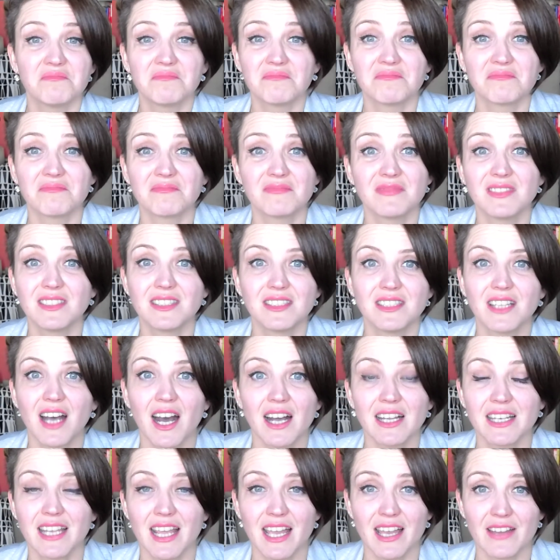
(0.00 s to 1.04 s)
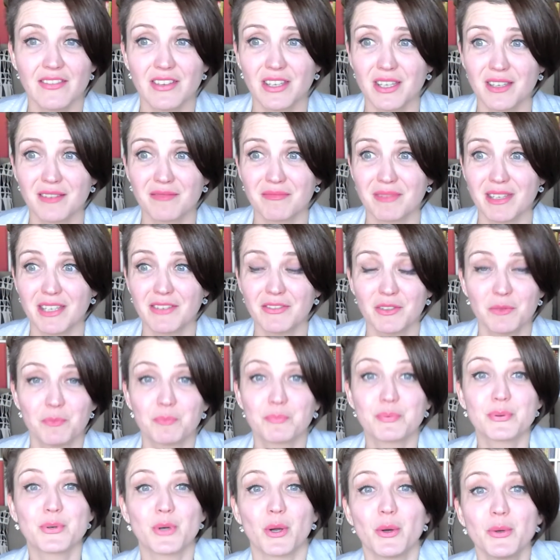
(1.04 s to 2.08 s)
not having even
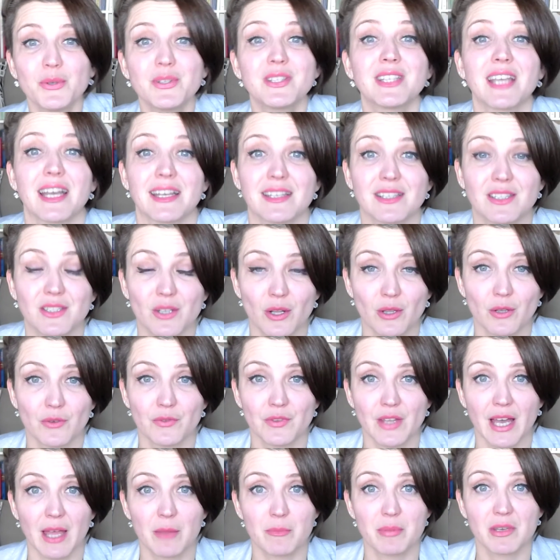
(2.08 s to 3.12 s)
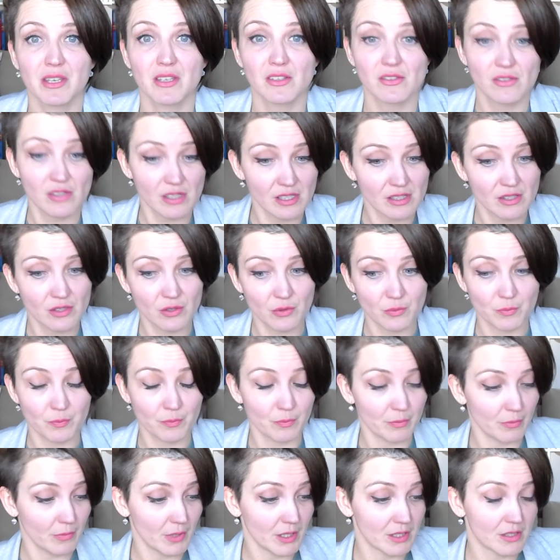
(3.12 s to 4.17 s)
processed all of that, because it's
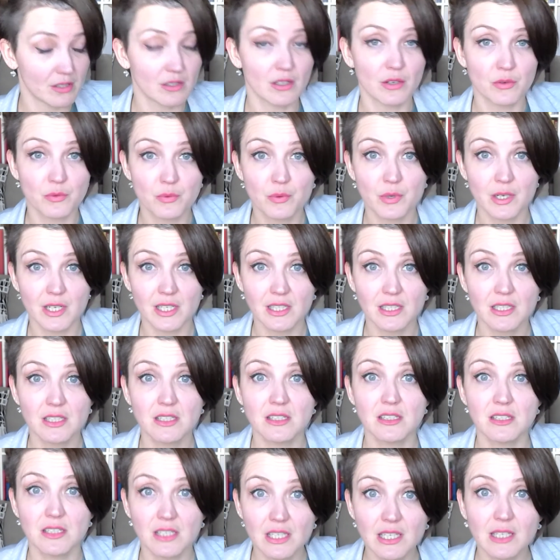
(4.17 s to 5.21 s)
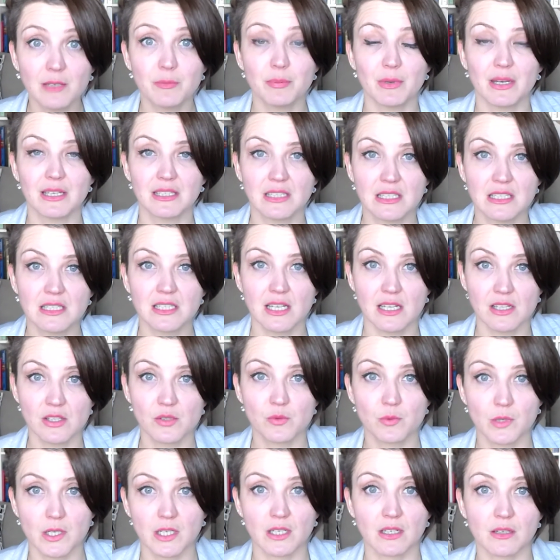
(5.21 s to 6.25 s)
a really deep and
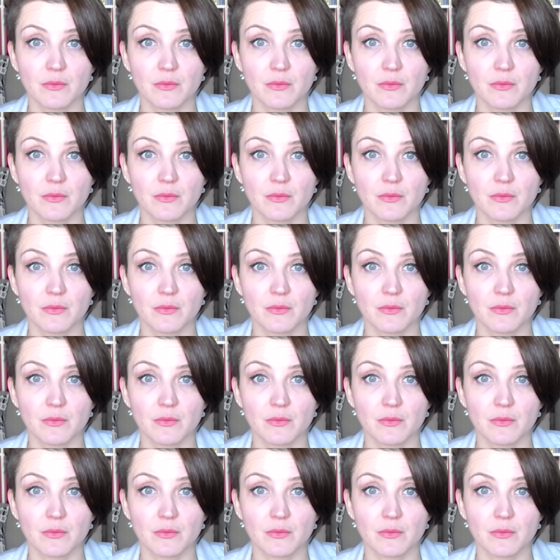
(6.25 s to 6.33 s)
intense work.